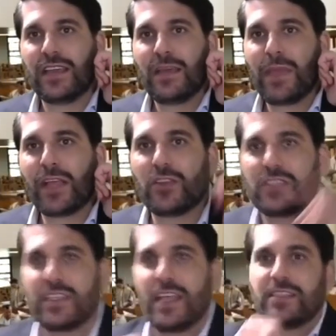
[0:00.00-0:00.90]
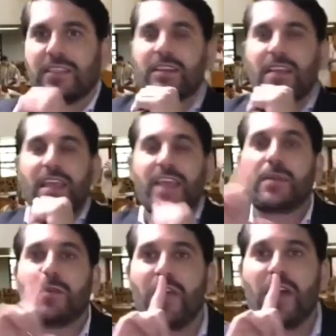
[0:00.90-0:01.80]
Pay close attention. You have to be
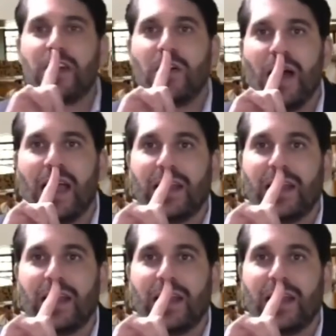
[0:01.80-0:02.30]
very quiet.